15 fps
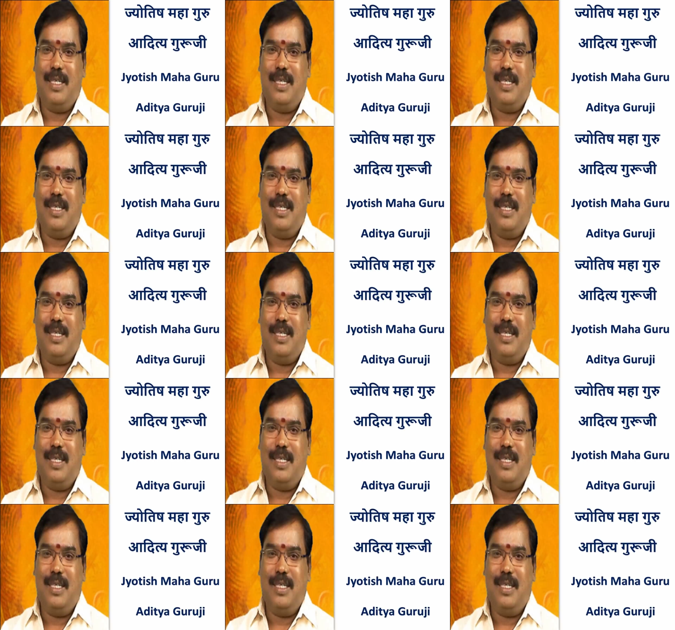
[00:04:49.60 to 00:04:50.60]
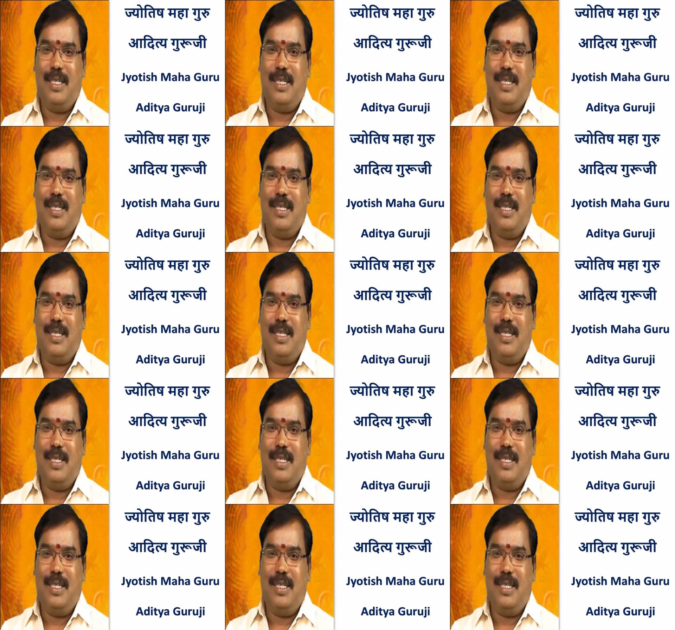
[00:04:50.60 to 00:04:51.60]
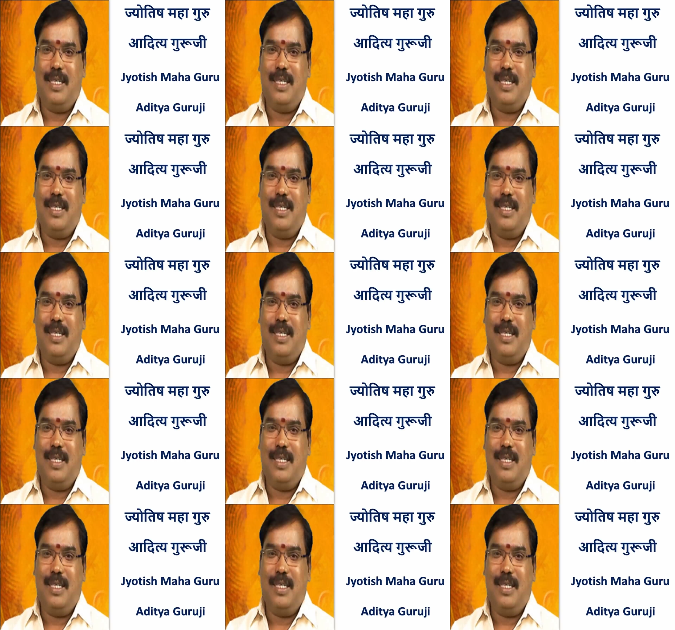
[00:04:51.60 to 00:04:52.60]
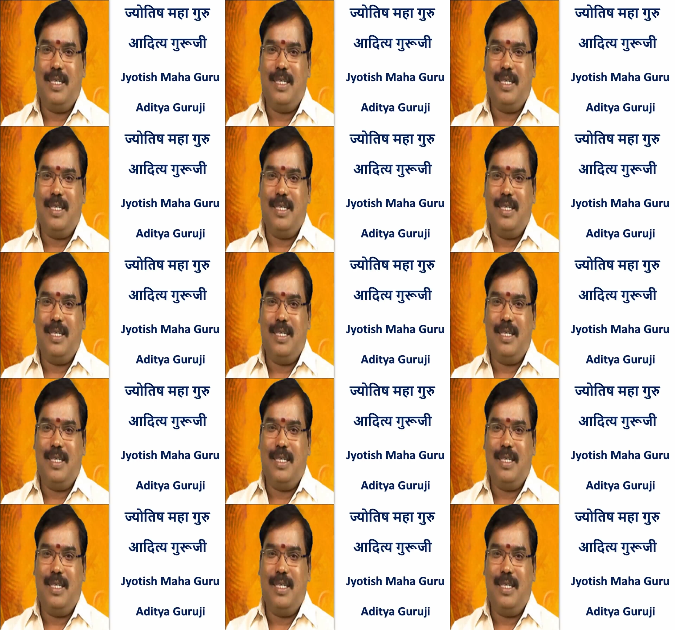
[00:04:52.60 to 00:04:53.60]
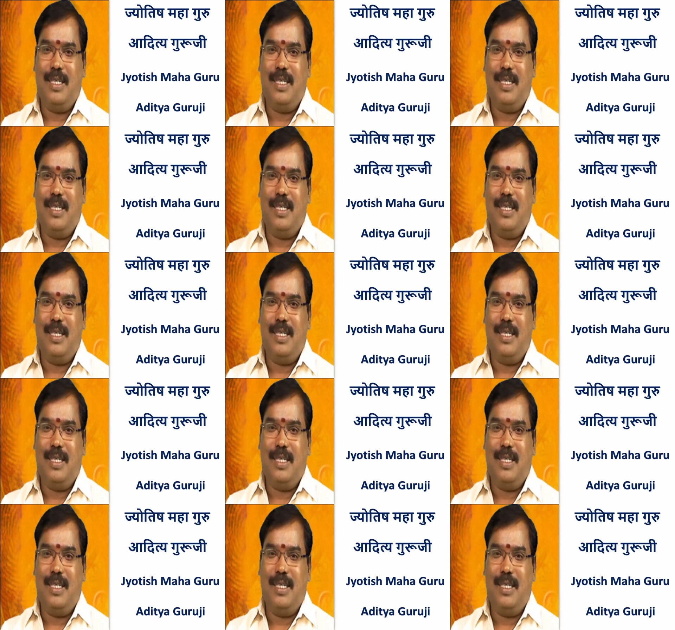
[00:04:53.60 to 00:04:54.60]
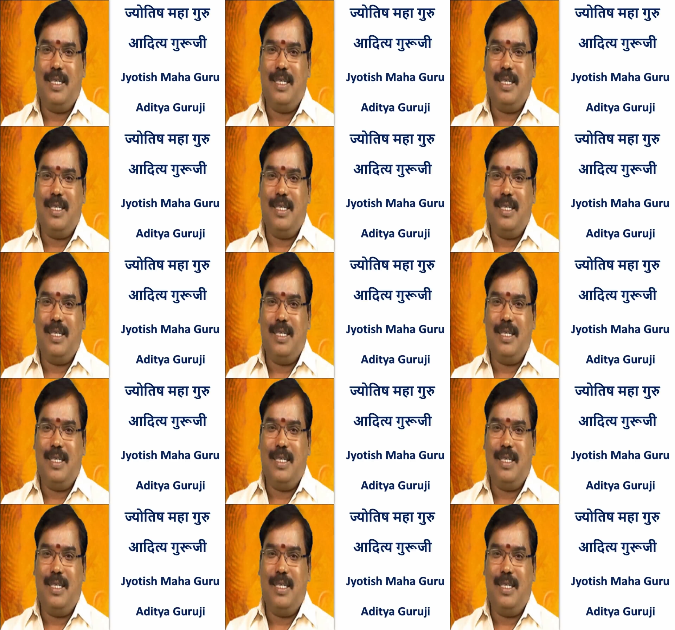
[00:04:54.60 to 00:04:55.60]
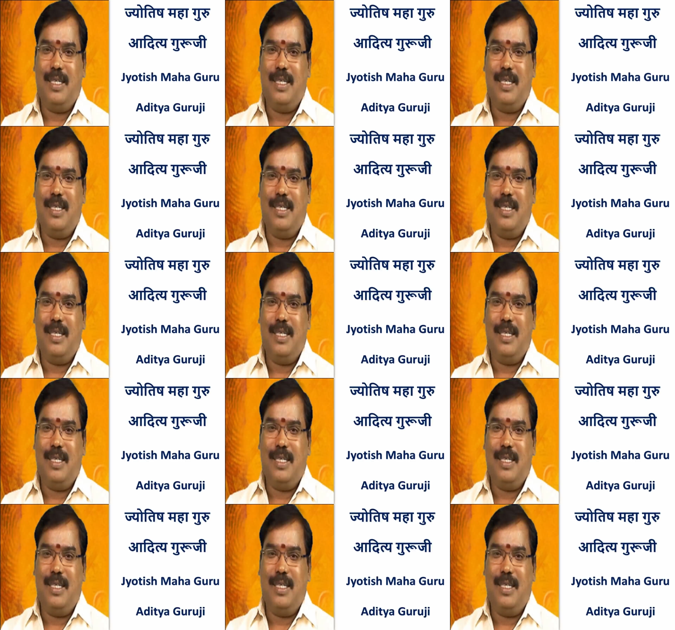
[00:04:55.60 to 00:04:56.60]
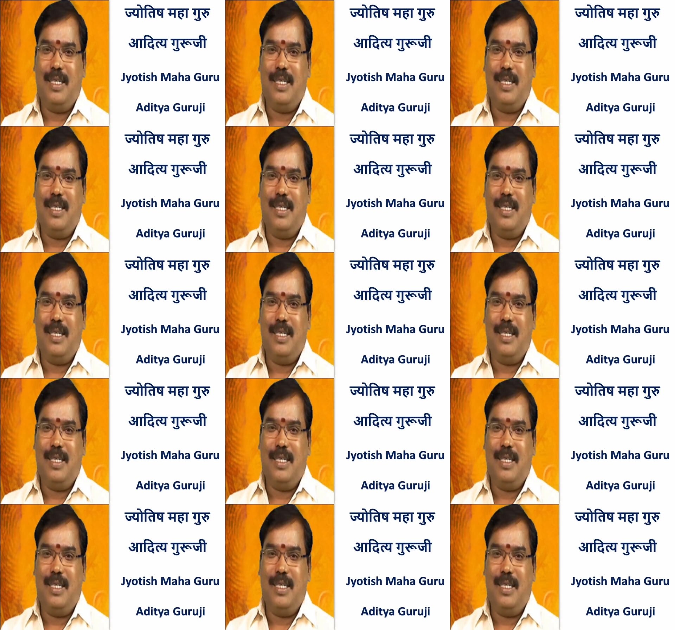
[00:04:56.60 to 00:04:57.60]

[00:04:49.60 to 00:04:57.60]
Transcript: [no speech]